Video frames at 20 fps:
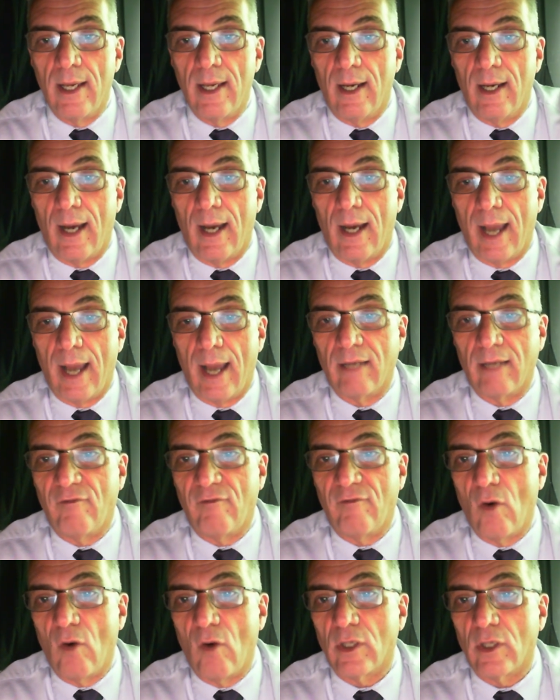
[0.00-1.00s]
uh, I can
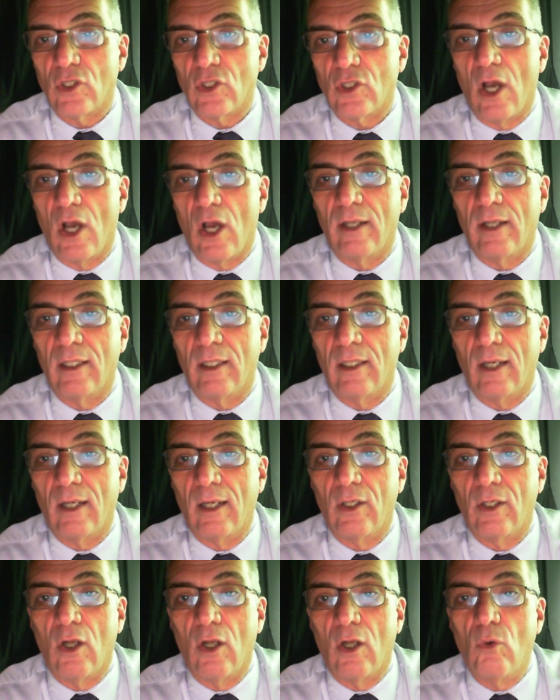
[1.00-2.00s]
focus on
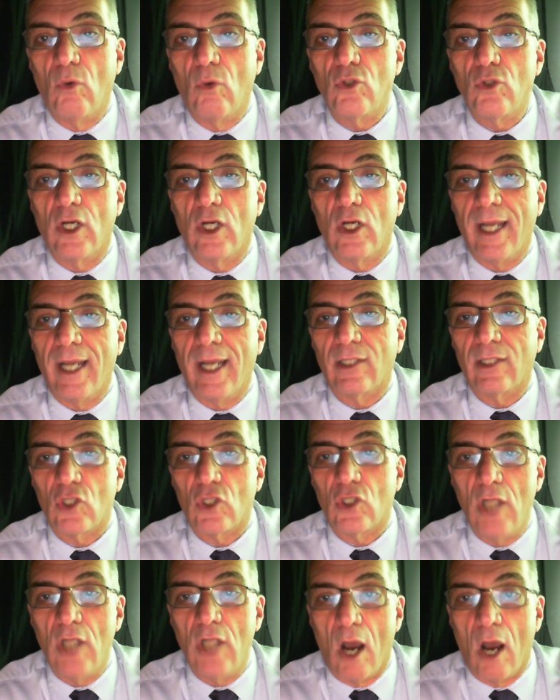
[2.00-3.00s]
you know who's going to get the
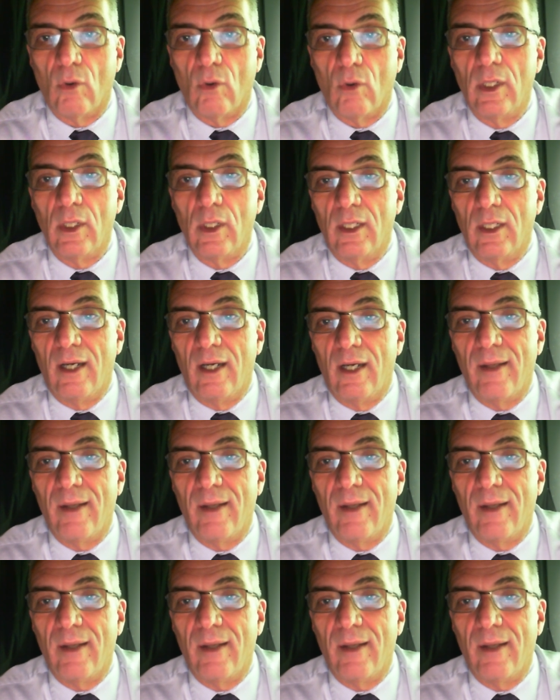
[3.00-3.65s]
snow and